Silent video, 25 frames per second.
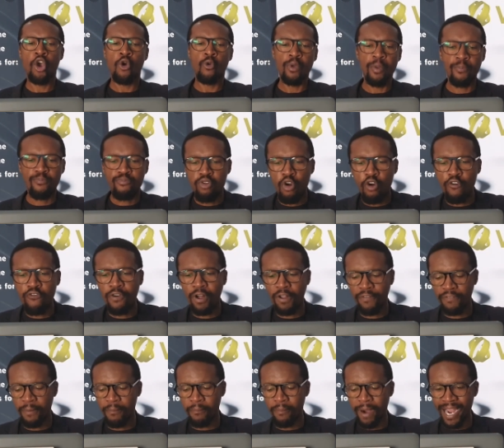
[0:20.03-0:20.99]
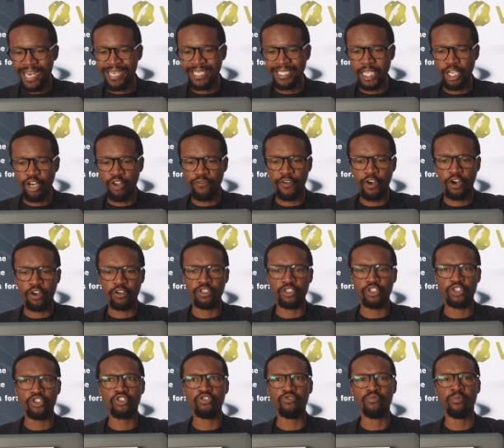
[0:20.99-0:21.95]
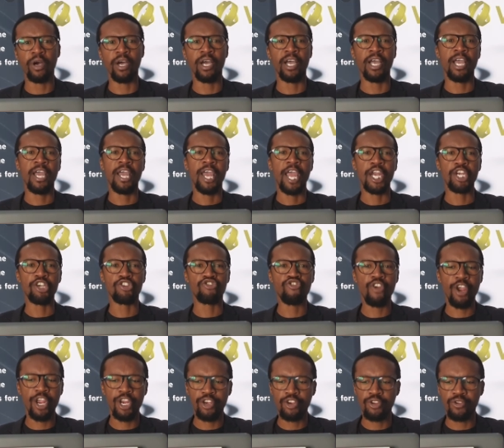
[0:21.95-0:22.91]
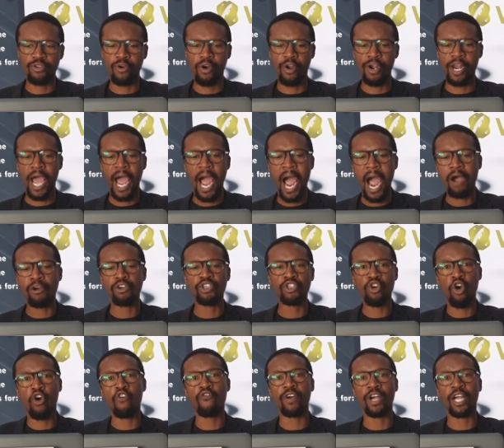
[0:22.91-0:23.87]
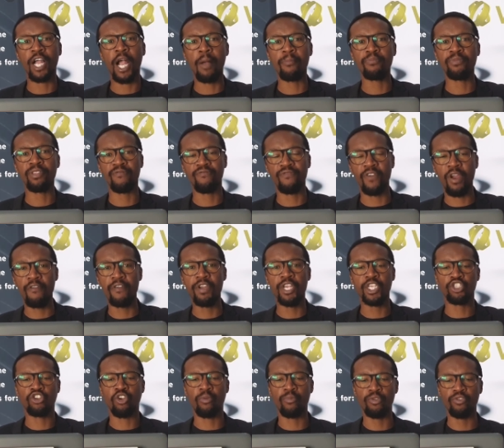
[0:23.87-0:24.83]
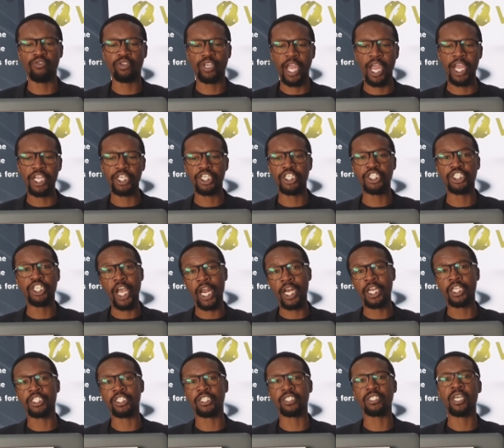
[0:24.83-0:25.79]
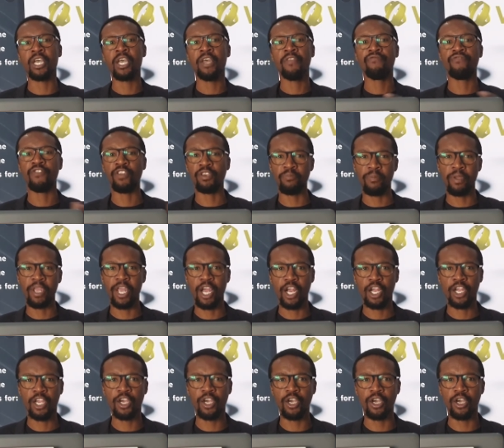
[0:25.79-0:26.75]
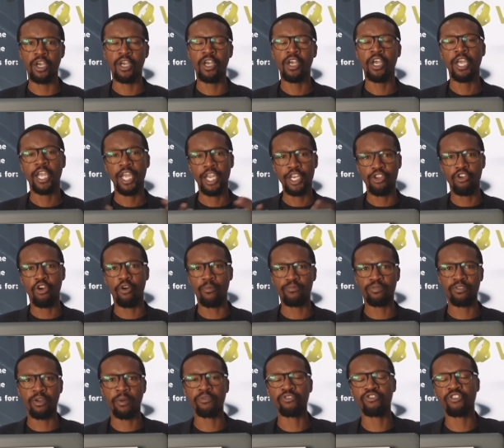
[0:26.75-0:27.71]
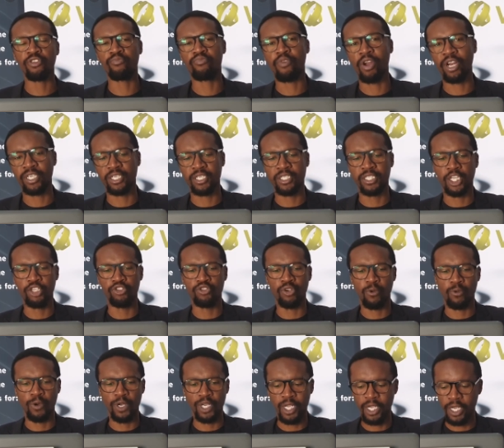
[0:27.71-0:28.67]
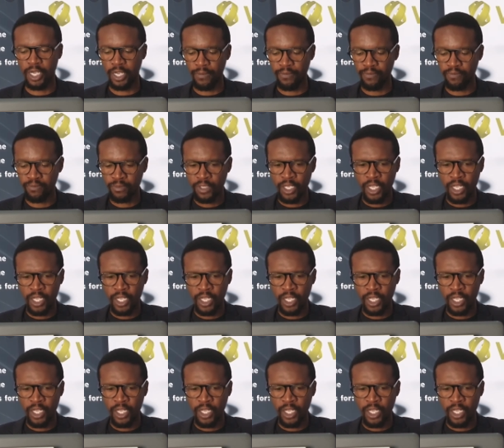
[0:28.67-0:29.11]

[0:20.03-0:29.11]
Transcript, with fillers: we profile the mindset of a consumer and train you on how to overcome the various communication challenges that may occur in your optometry practice that you're working in.